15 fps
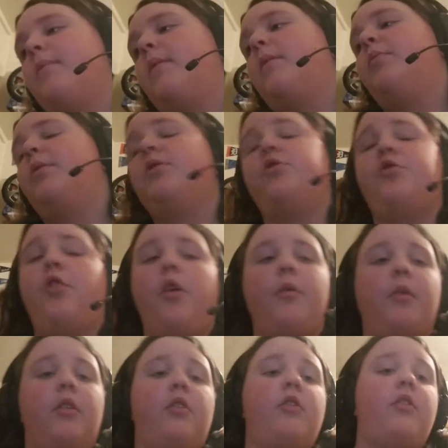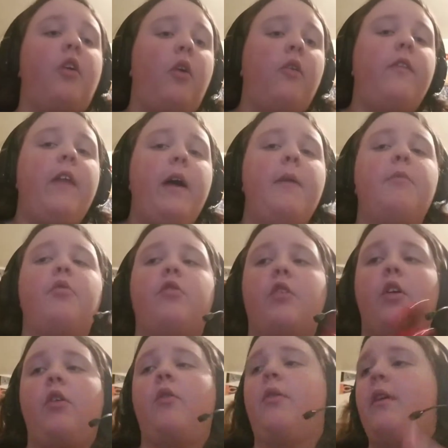I'm pretty sure you already sold them,
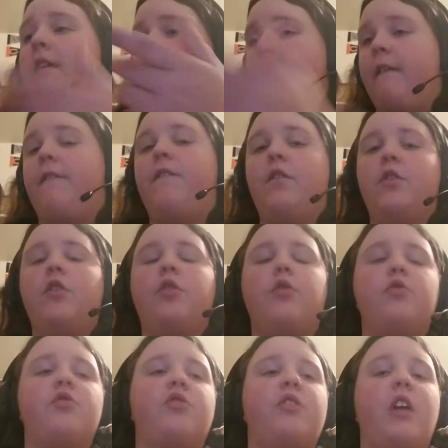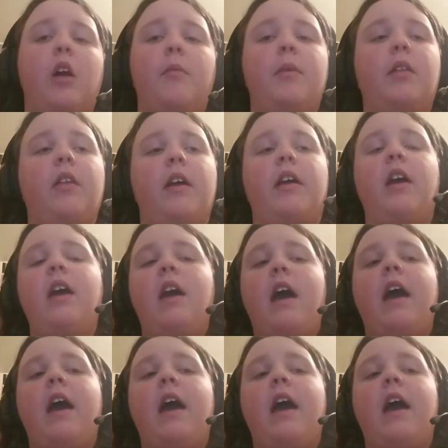so if you do, just tell me, like,